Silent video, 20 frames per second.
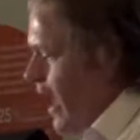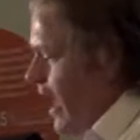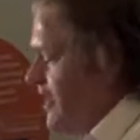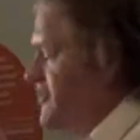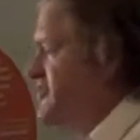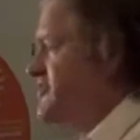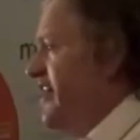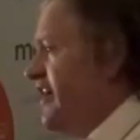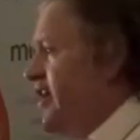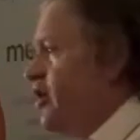A
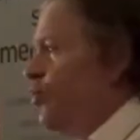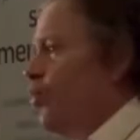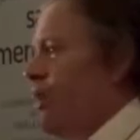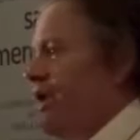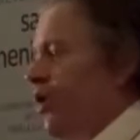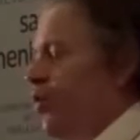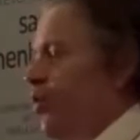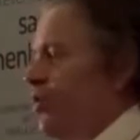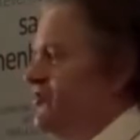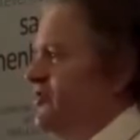second one I
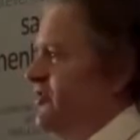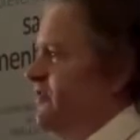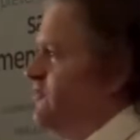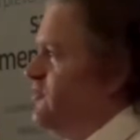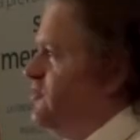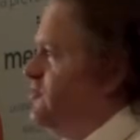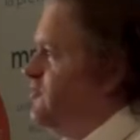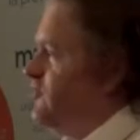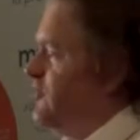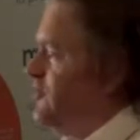wanted
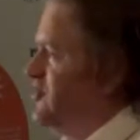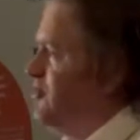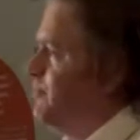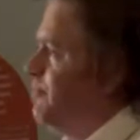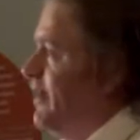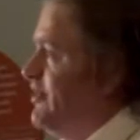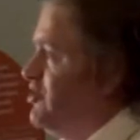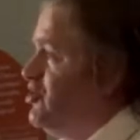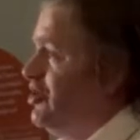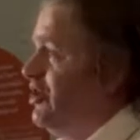to
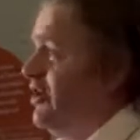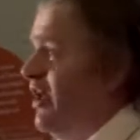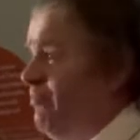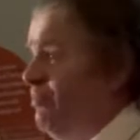mention,